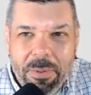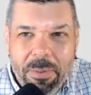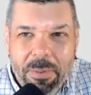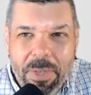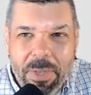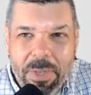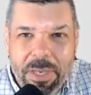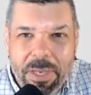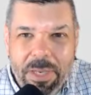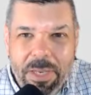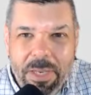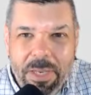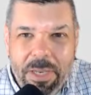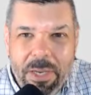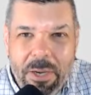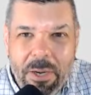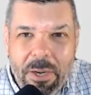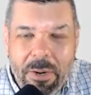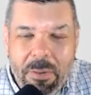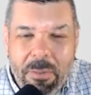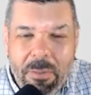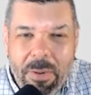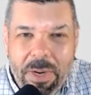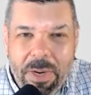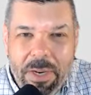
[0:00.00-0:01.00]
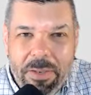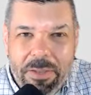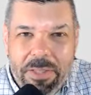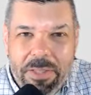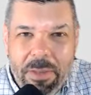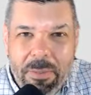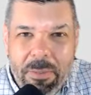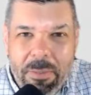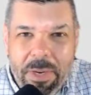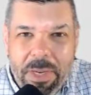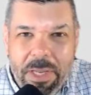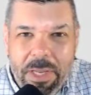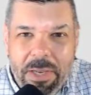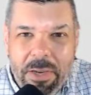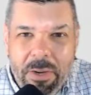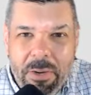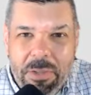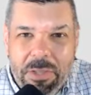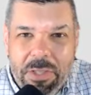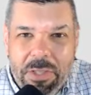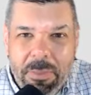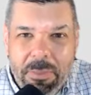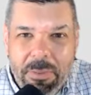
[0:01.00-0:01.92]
when somebody goes to